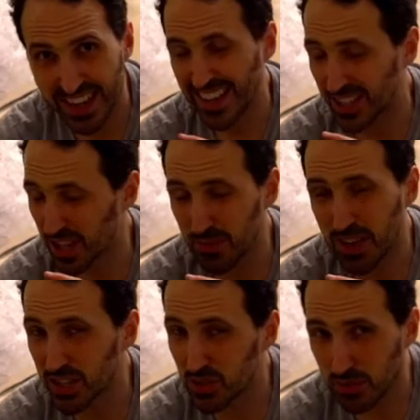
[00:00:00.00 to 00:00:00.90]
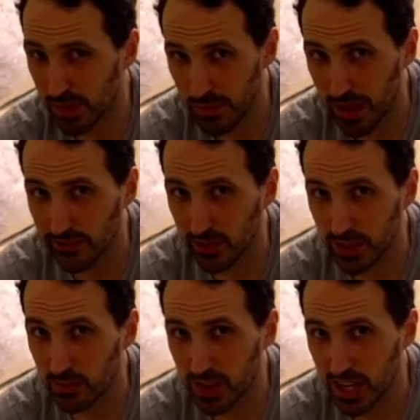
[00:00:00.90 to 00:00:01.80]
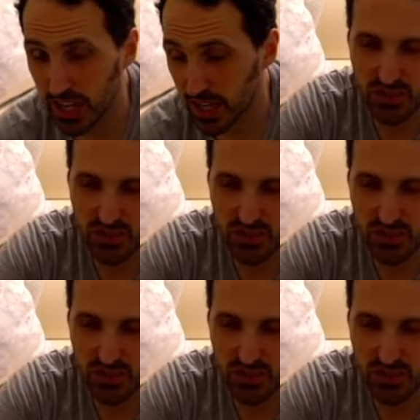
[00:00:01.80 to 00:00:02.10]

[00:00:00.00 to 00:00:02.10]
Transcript: It's gonna be extremely painful in the beginning.